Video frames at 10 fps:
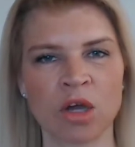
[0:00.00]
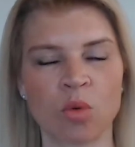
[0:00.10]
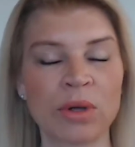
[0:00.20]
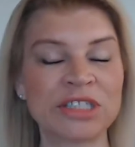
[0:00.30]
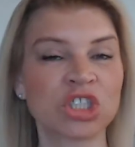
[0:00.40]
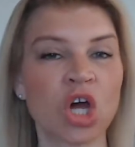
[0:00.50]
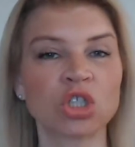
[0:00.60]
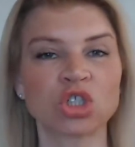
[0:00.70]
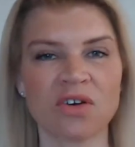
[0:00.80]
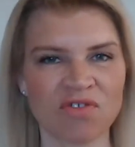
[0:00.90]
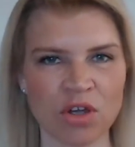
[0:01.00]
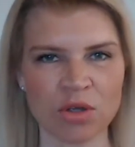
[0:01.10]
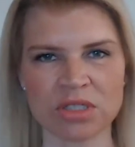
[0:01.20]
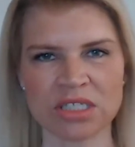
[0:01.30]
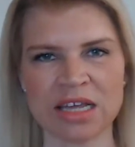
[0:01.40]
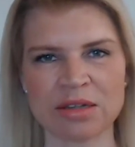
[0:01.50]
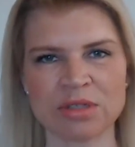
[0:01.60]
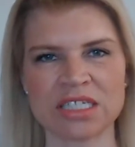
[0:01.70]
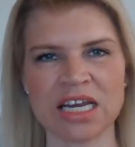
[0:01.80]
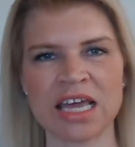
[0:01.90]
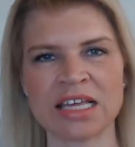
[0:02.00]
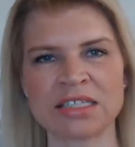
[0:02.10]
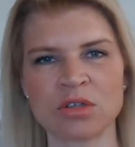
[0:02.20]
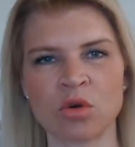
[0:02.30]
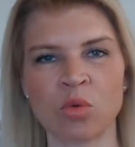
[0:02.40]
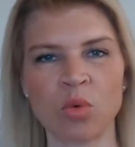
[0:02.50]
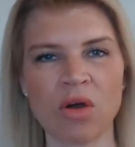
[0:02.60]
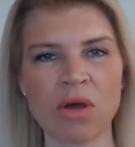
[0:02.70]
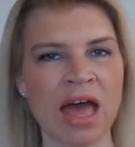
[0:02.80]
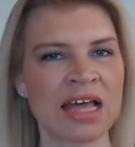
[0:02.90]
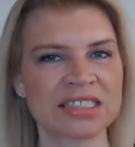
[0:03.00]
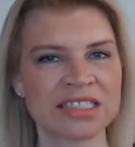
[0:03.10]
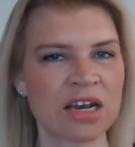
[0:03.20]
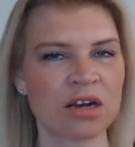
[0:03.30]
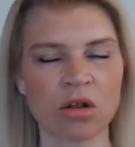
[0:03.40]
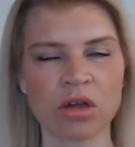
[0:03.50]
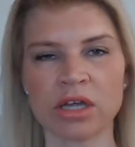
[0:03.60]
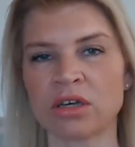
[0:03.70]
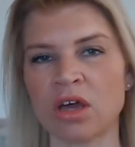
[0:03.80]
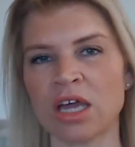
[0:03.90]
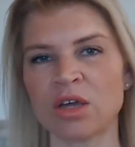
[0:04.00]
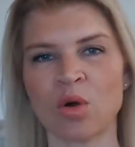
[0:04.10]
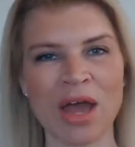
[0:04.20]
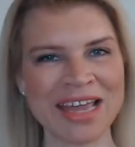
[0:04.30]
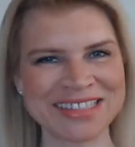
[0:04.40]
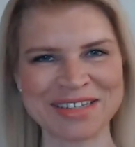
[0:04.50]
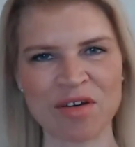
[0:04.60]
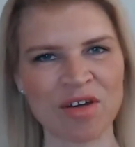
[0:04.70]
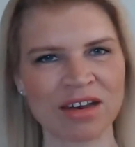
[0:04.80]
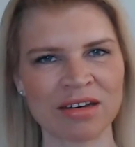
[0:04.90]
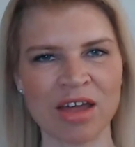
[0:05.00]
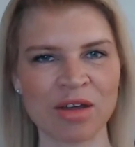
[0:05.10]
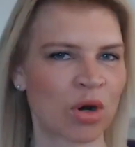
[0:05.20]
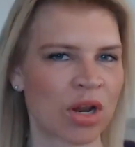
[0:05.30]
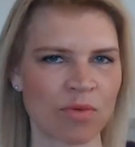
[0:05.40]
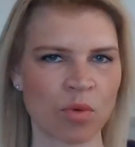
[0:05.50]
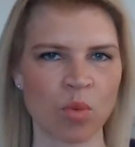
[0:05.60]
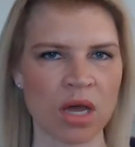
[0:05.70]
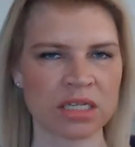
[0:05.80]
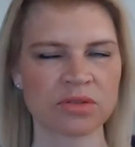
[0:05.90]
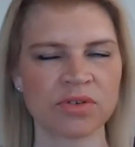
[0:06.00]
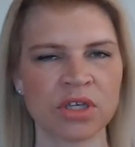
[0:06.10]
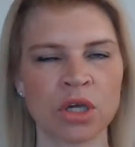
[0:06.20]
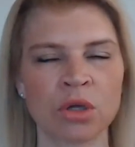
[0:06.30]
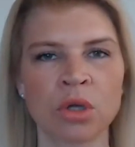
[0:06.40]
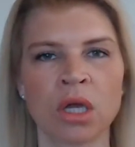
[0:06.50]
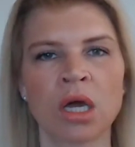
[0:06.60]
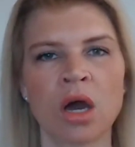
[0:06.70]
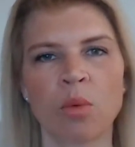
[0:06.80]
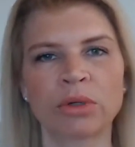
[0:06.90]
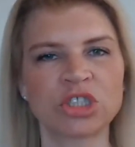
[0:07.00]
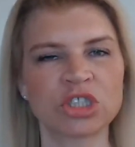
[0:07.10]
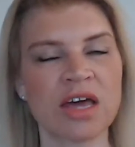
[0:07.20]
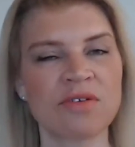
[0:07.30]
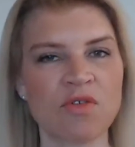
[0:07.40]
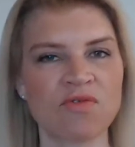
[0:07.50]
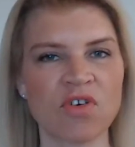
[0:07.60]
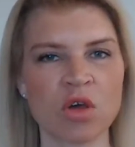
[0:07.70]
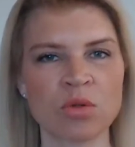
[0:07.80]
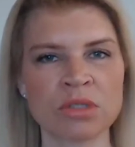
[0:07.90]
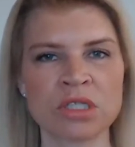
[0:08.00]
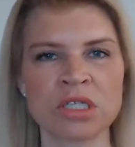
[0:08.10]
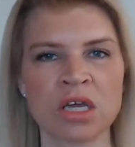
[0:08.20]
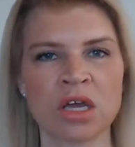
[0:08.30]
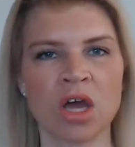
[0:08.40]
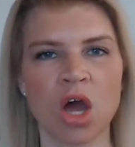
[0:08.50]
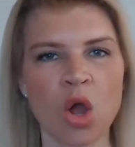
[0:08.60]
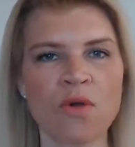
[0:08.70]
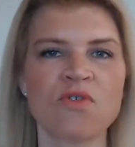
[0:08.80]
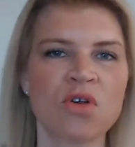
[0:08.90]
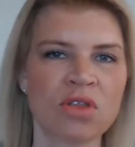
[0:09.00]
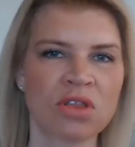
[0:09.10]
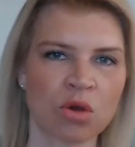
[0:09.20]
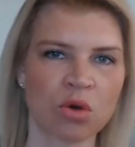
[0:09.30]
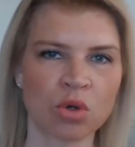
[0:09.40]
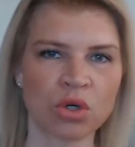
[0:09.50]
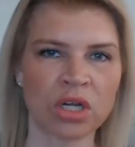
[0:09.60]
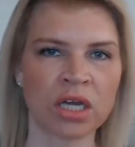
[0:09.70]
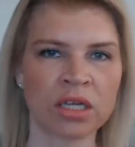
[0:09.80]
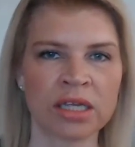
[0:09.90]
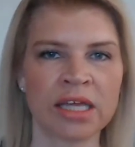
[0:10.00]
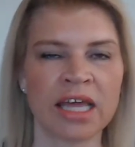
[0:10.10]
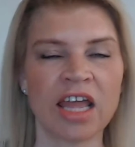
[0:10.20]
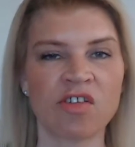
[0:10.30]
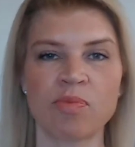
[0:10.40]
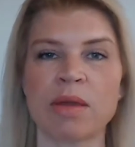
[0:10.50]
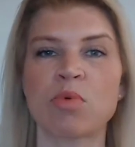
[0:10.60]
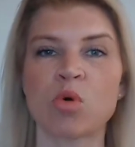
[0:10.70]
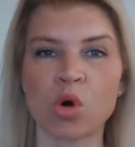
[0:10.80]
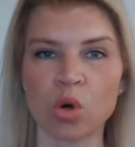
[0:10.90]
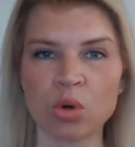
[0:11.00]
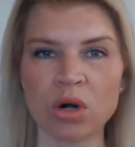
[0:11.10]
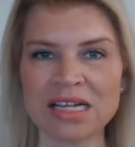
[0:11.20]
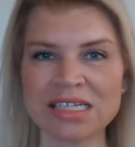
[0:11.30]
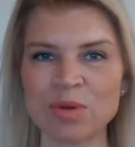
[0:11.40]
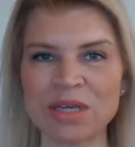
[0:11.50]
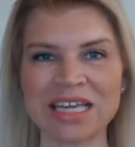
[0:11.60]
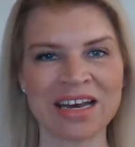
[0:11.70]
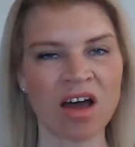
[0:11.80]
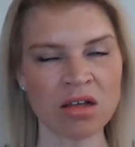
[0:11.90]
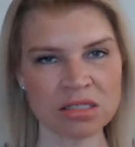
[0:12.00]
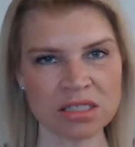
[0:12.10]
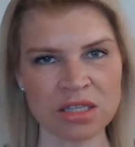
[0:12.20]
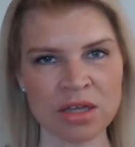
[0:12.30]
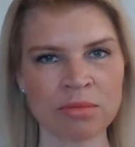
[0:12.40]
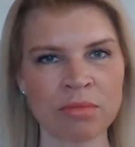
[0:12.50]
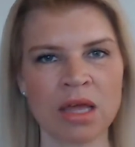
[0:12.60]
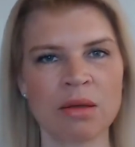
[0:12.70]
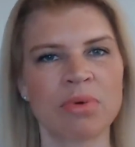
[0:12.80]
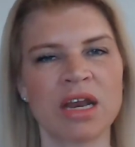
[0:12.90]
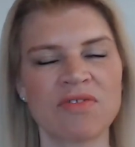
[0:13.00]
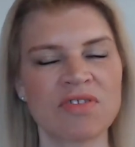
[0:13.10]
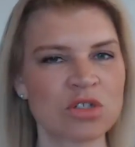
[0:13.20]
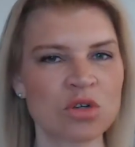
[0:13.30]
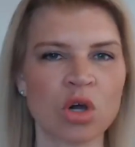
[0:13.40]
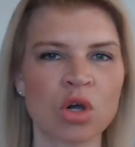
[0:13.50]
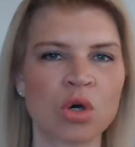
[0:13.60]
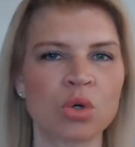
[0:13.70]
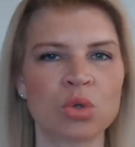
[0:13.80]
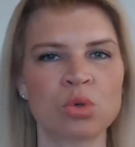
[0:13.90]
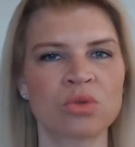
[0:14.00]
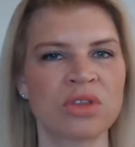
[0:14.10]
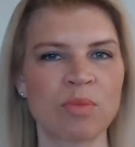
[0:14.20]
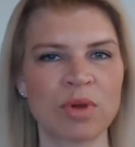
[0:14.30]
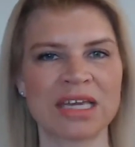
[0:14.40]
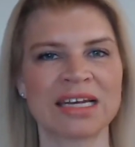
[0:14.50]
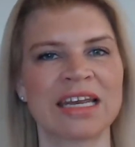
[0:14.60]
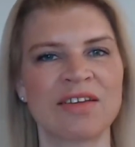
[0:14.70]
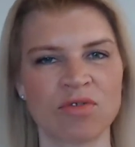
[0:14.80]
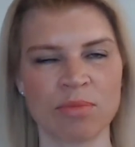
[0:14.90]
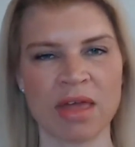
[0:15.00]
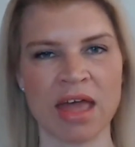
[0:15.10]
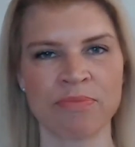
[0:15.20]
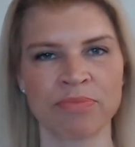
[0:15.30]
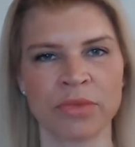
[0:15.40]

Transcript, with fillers: We charge our phones downstairs. Or at 10 o'clock at night or 8 o'clock at night, whatever works for you, we'll just have our phones over in the corner. If people call us, we can answer them. But if it's not a call, then we can leave them there.